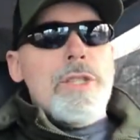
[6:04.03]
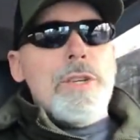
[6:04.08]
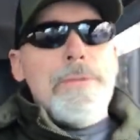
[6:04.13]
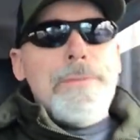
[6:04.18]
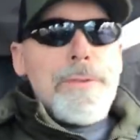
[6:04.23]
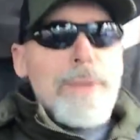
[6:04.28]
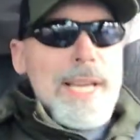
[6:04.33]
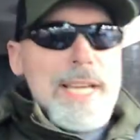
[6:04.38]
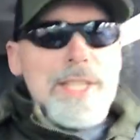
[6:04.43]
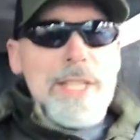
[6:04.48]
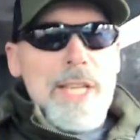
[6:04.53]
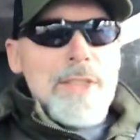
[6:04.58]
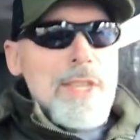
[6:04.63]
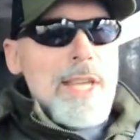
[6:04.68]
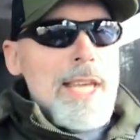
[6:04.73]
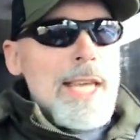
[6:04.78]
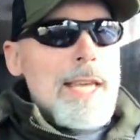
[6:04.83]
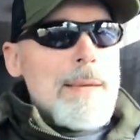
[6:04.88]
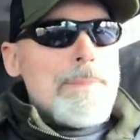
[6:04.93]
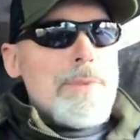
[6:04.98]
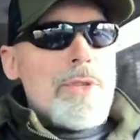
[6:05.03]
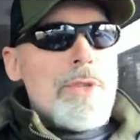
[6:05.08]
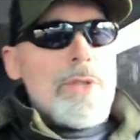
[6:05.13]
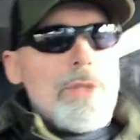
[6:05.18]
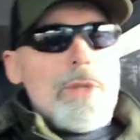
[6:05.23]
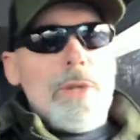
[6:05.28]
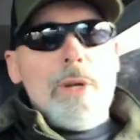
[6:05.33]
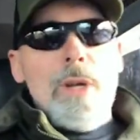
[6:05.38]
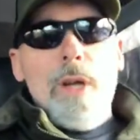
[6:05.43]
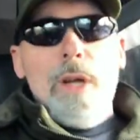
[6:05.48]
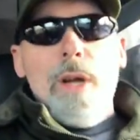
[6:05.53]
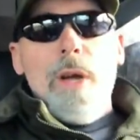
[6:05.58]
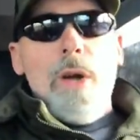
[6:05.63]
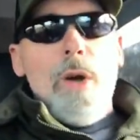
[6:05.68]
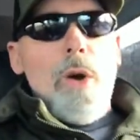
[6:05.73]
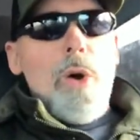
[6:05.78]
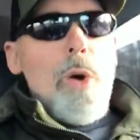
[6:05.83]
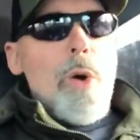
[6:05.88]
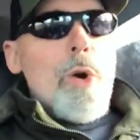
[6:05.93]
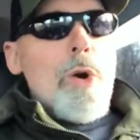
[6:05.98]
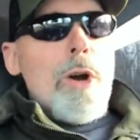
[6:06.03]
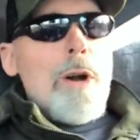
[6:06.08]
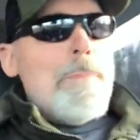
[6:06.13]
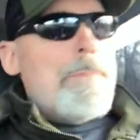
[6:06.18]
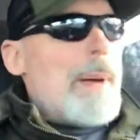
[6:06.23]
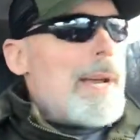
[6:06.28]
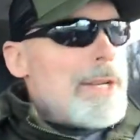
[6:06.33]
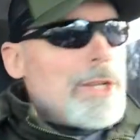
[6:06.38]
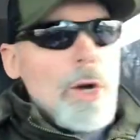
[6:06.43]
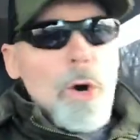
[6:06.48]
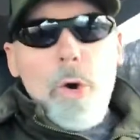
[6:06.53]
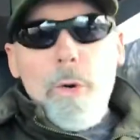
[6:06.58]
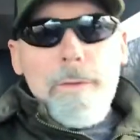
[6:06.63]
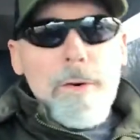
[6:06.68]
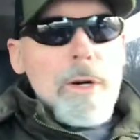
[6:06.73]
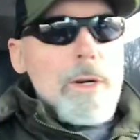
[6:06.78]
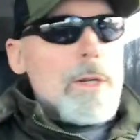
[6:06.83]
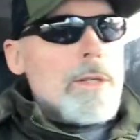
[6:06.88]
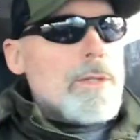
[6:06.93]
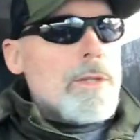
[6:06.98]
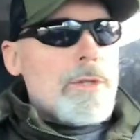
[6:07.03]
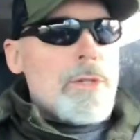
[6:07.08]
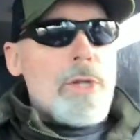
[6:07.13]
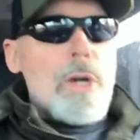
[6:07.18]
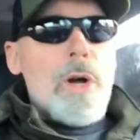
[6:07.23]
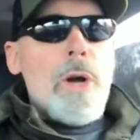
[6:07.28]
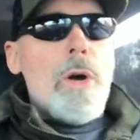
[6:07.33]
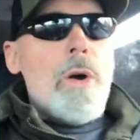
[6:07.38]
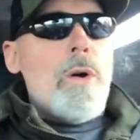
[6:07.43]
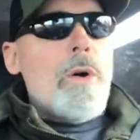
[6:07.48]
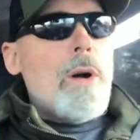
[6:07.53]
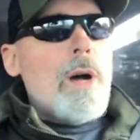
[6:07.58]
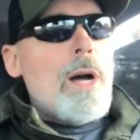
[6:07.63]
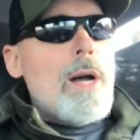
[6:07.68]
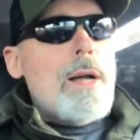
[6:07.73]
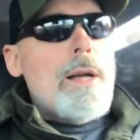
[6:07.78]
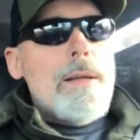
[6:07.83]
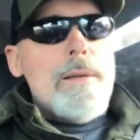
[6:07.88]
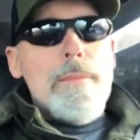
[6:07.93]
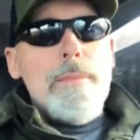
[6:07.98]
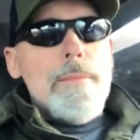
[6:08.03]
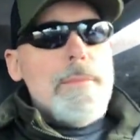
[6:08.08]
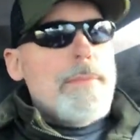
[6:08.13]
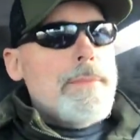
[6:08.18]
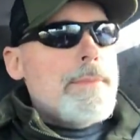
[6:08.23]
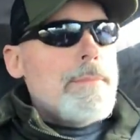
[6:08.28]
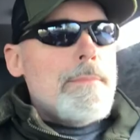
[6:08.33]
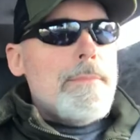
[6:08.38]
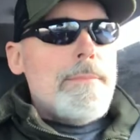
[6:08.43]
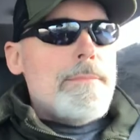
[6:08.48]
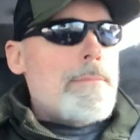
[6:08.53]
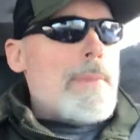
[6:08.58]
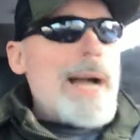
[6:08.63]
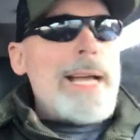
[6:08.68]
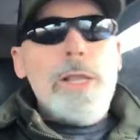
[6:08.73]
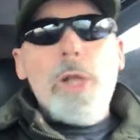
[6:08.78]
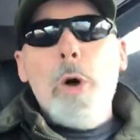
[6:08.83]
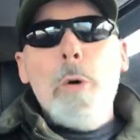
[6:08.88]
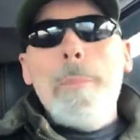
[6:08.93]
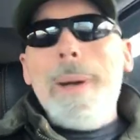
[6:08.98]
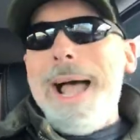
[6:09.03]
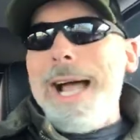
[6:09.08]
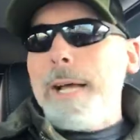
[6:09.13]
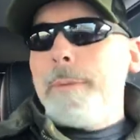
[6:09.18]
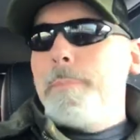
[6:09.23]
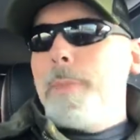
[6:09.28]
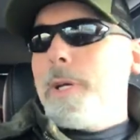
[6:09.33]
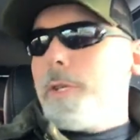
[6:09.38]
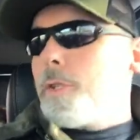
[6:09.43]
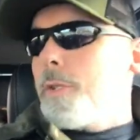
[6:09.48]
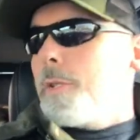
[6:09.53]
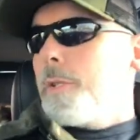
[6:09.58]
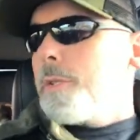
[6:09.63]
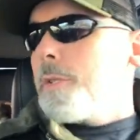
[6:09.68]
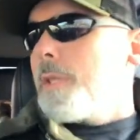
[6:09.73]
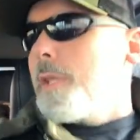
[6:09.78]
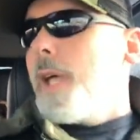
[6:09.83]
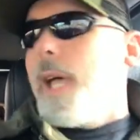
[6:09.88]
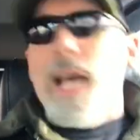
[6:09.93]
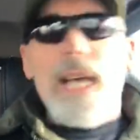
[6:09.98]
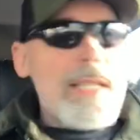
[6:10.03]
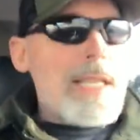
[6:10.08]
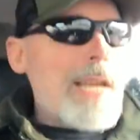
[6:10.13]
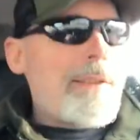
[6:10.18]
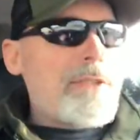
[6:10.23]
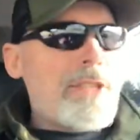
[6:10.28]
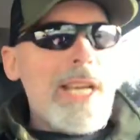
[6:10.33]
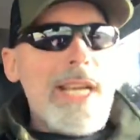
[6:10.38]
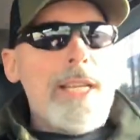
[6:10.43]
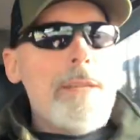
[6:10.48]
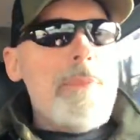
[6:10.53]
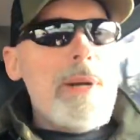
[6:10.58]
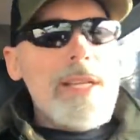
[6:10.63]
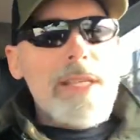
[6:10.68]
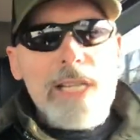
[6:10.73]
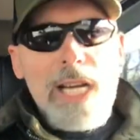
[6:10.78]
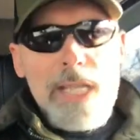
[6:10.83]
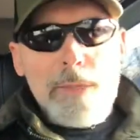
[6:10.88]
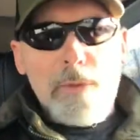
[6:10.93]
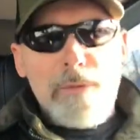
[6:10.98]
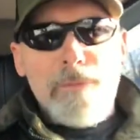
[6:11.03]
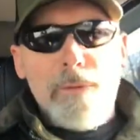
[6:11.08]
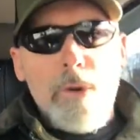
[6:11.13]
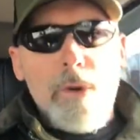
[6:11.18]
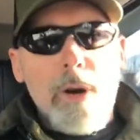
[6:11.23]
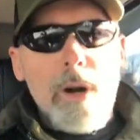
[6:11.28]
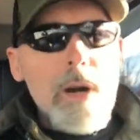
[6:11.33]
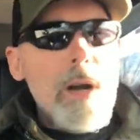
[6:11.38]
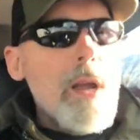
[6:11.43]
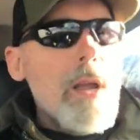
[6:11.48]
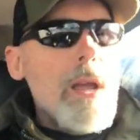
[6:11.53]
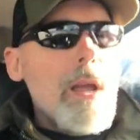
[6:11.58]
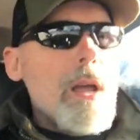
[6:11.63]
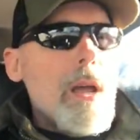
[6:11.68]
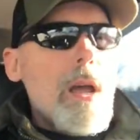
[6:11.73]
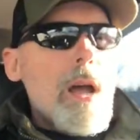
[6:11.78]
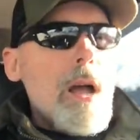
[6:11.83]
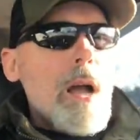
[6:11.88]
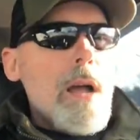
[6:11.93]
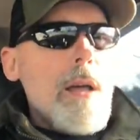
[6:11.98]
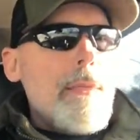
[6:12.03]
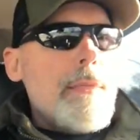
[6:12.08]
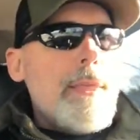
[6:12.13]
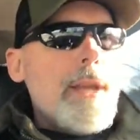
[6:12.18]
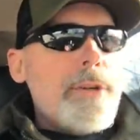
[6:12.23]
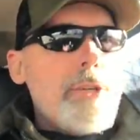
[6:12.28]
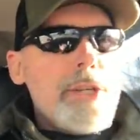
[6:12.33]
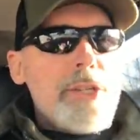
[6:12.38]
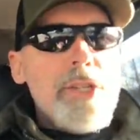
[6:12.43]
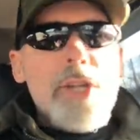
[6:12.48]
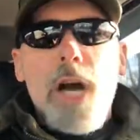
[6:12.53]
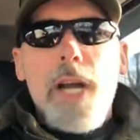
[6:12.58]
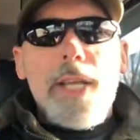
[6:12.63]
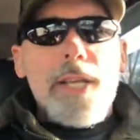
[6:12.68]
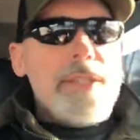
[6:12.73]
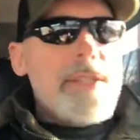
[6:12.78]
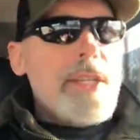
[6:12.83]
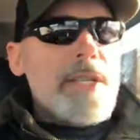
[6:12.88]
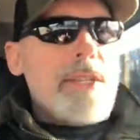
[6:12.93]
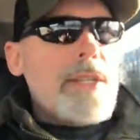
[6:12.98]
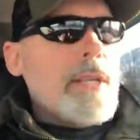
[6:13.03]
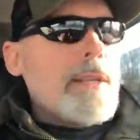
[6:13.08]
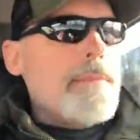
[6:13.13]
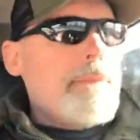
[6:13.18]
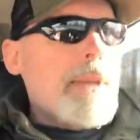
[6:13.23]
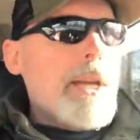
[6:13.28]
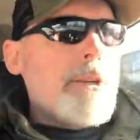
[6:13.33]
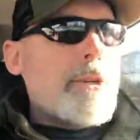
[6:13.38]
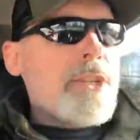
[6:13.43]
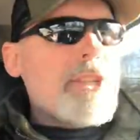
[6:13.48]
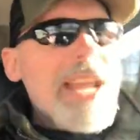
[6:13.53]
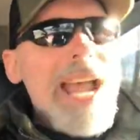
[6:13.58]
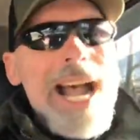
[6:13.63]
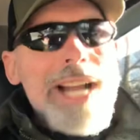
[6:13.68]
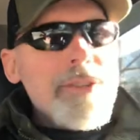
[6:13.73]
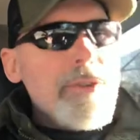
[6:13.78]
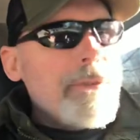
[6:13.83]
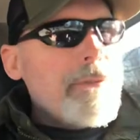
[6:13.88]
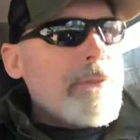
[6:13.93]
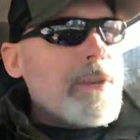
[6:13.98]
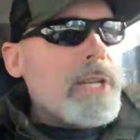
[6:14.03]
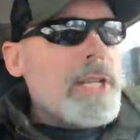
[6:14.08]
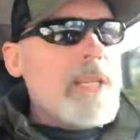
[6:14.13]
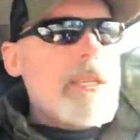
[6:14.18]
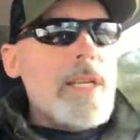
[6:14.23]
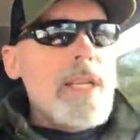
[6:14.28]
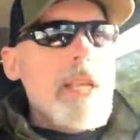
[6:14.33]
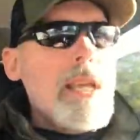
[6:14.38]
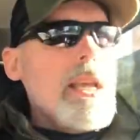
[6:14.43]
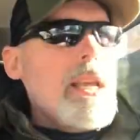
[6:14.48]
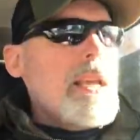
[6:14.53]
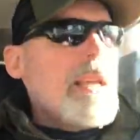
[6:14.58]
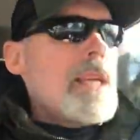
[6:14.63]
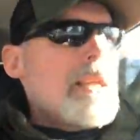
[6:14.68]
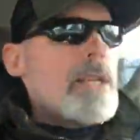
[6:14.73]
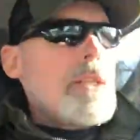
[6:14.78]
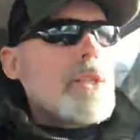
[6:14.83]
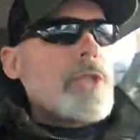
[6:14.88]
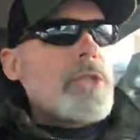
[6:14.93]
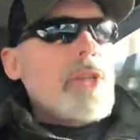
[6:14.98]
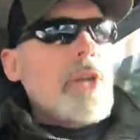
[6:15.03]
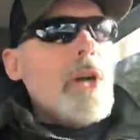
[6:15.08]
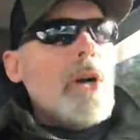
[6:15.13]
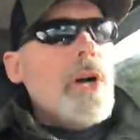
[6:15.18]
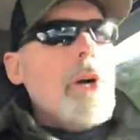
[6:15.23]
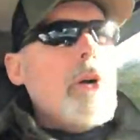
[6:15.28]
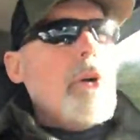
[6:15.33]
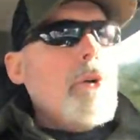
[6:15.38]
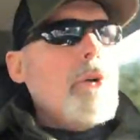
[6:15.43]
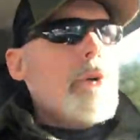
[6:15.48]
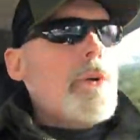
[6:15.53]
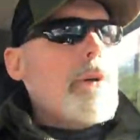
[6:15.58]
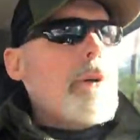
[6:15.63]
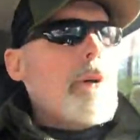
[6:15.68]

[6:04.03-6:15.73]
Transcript: flex at the hips or bend over. So my low back muscles, as I've stated many times before, they're just non-existent. They're just atrophied. So